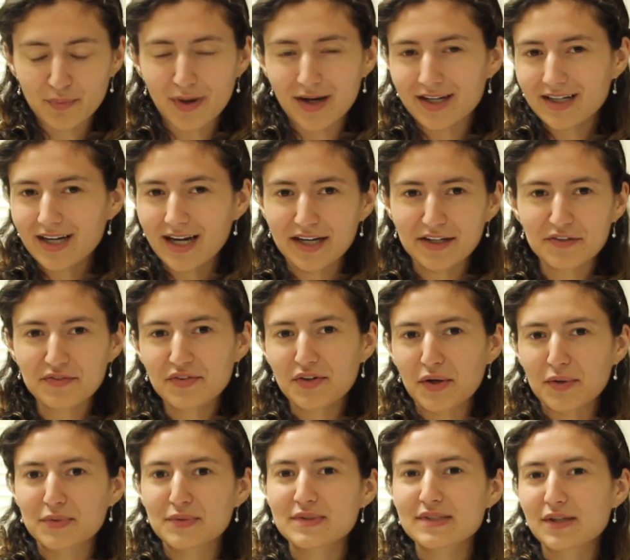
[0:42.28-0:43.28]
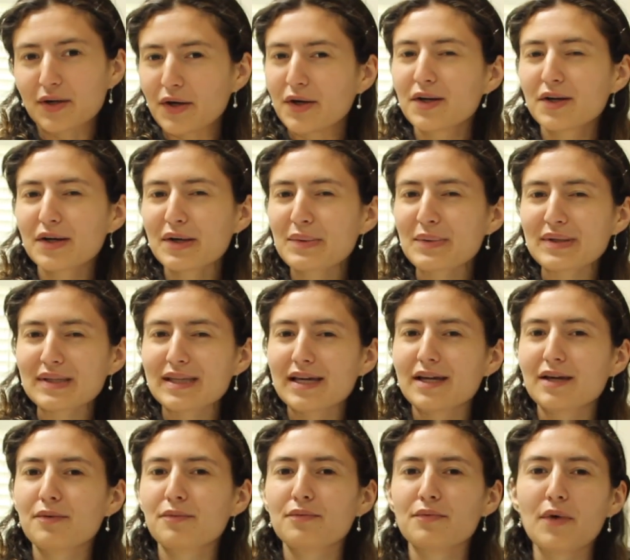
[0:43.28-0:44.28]
what kind of goes good with
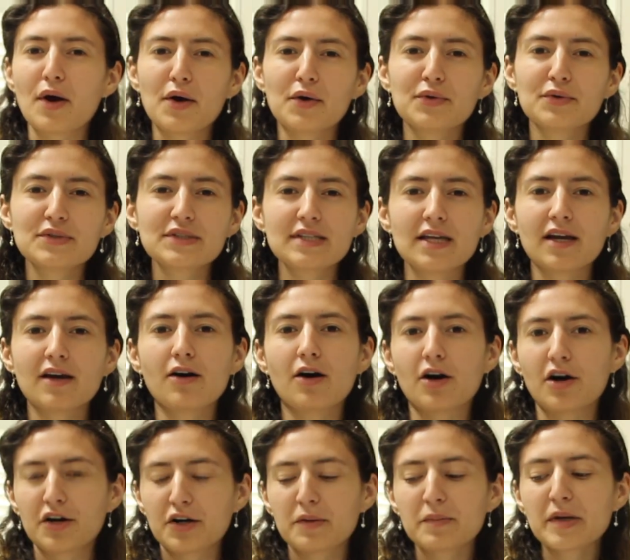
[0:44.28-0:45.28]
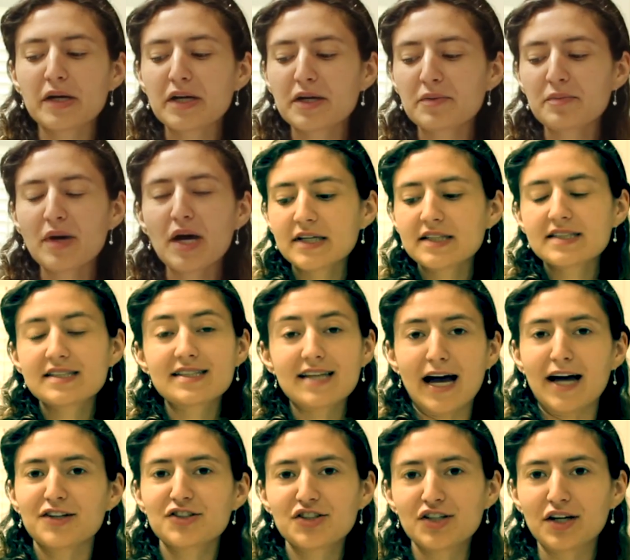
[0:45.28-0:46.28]
like rose and cardamom?
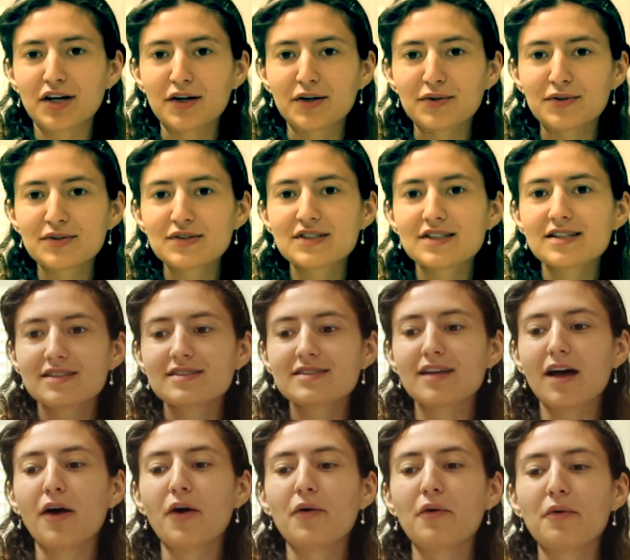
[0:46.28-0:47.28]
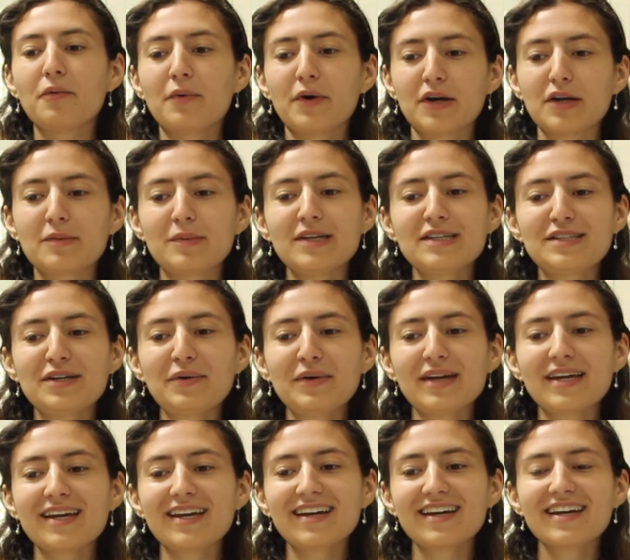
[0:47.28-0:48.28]
Pistachios. So we're gonna be
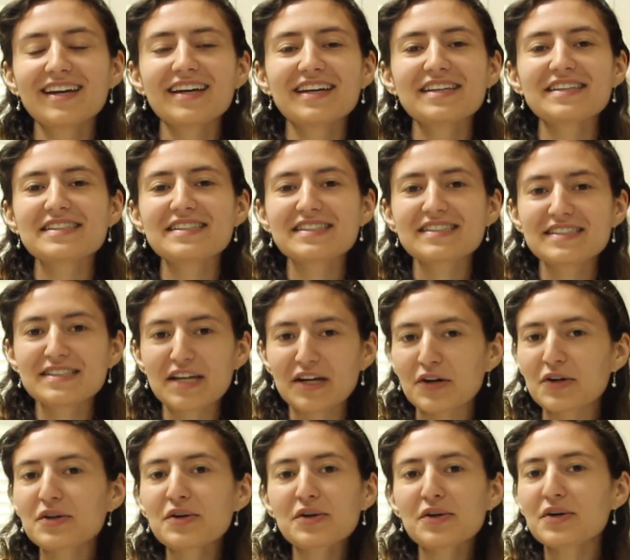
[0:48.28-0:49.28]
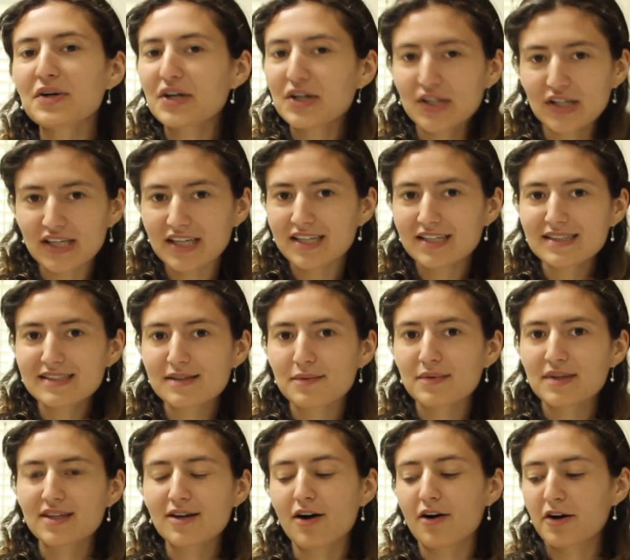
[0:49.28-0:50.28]
doing Snickerdoodle cookies
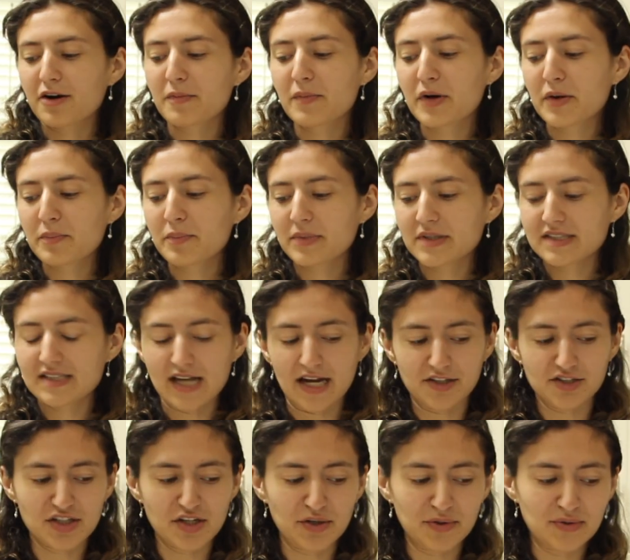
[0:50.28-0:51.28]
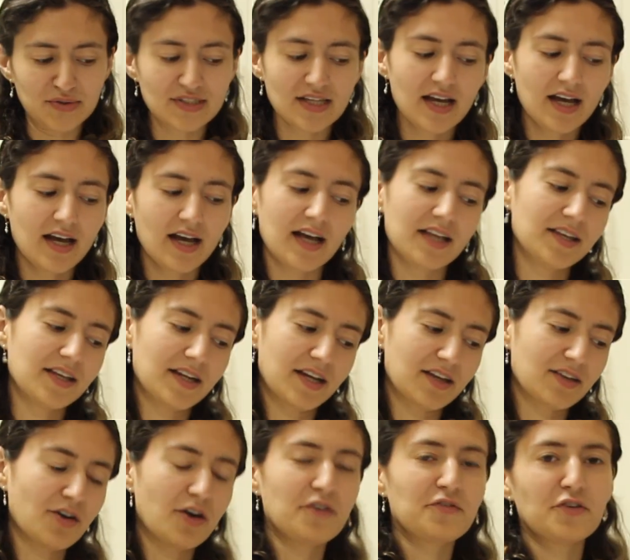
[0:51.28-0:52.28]
with cardamom pistachios, and then I
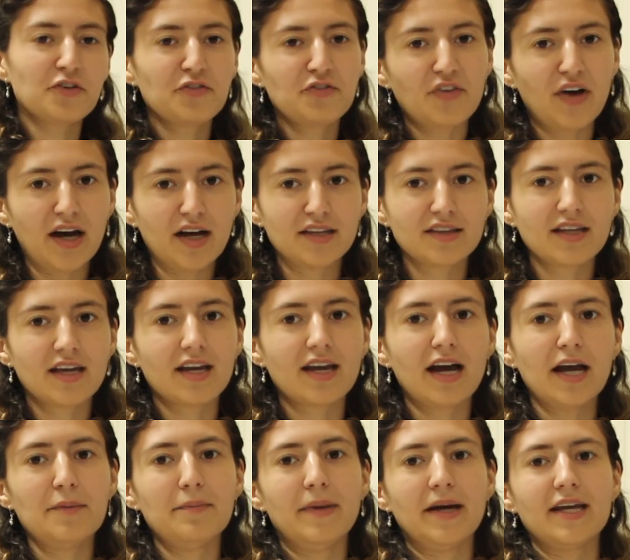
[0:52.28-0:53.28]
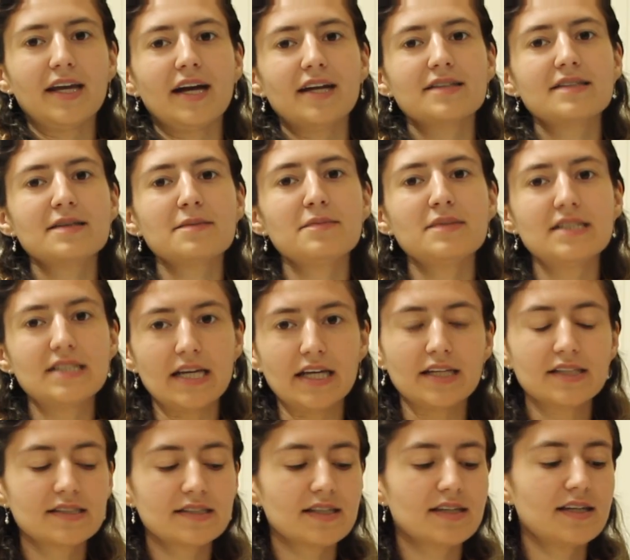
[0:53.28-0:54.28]
thought for fun, like I might add some
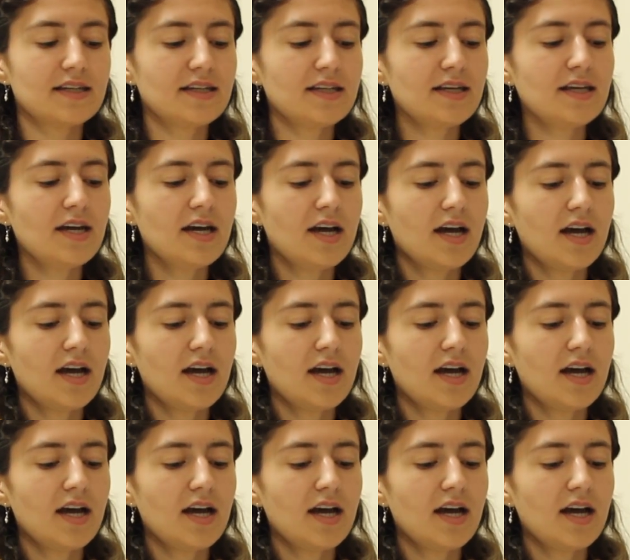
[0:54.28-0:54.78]
dates in.